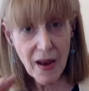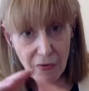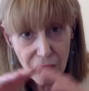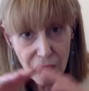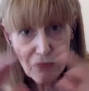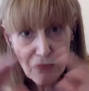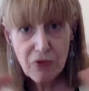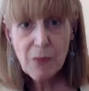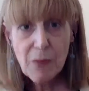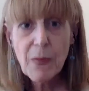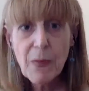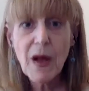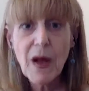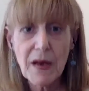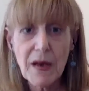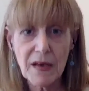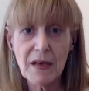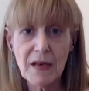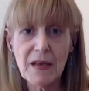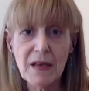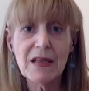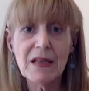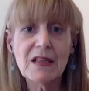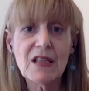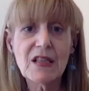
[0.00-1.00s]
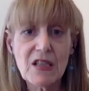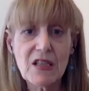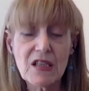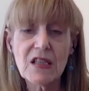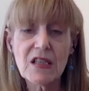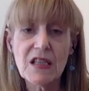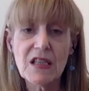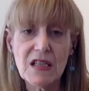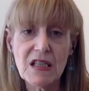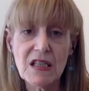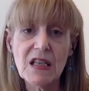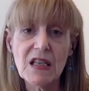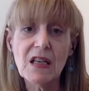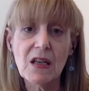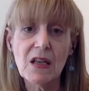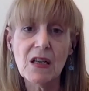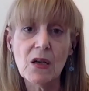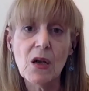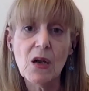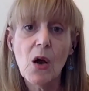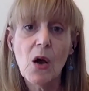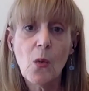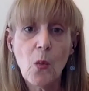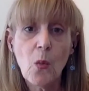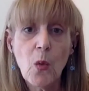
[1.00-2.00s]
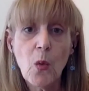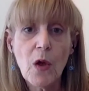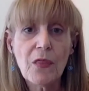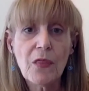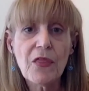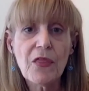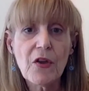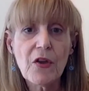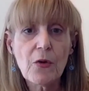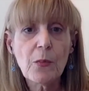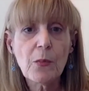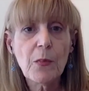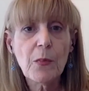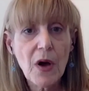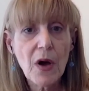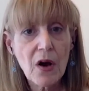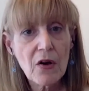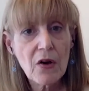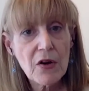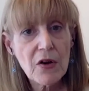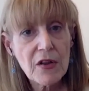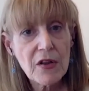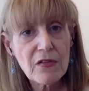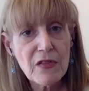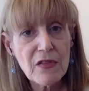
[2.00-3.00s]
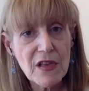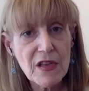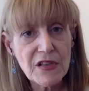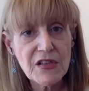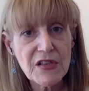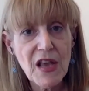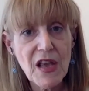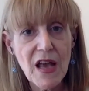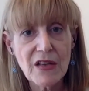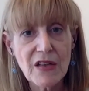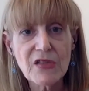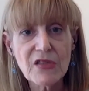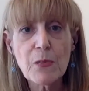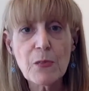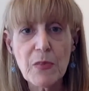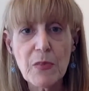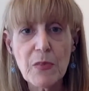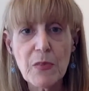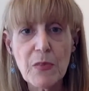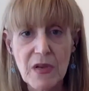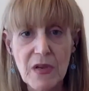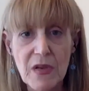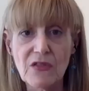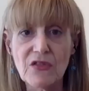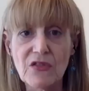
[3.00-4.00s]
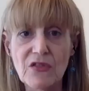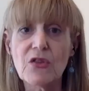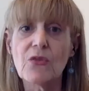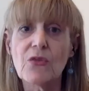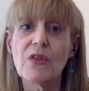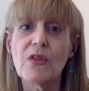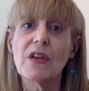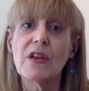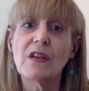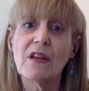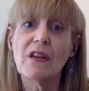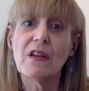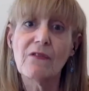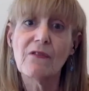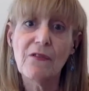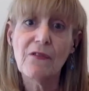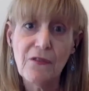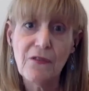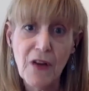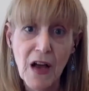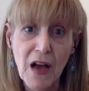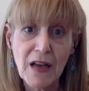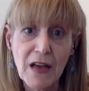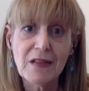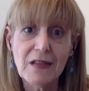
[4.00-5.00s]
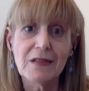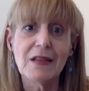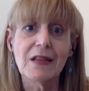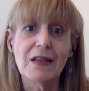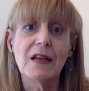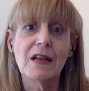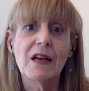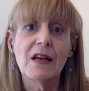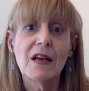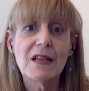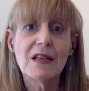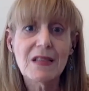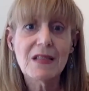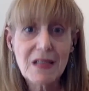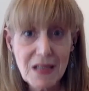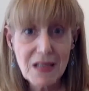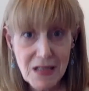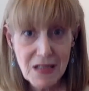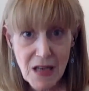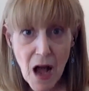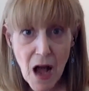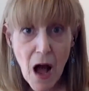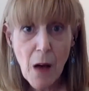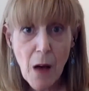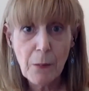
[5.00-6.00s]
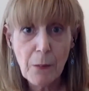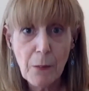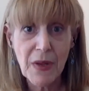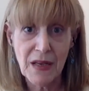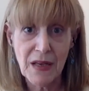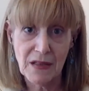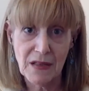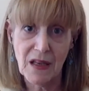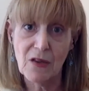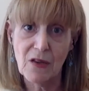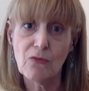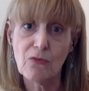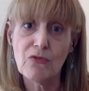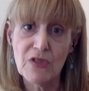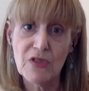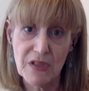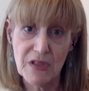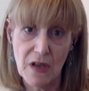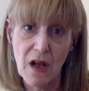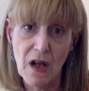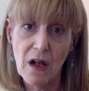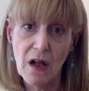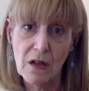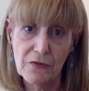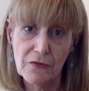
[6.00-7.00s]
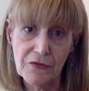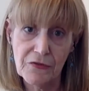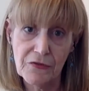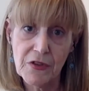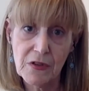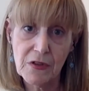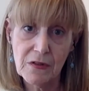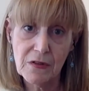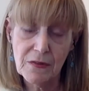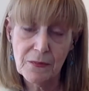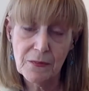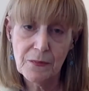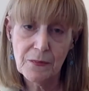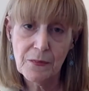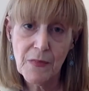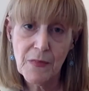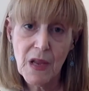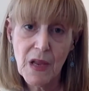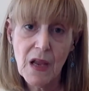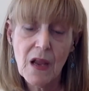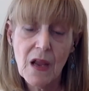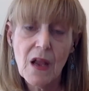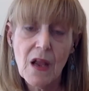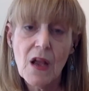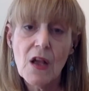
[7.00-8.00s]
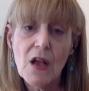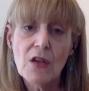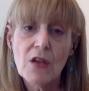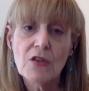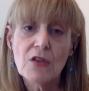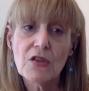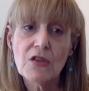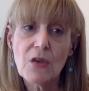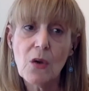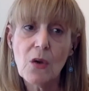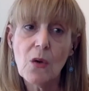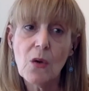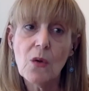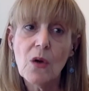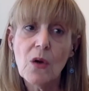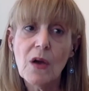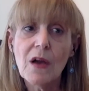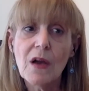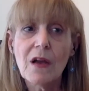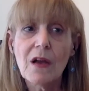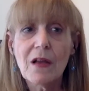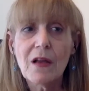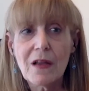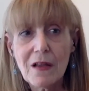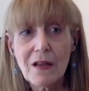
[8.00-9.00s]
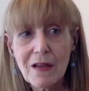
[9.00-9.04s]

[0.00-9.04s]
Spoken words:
everybody needs to see what their part in this has been so that it can finally stop and get resolved. So,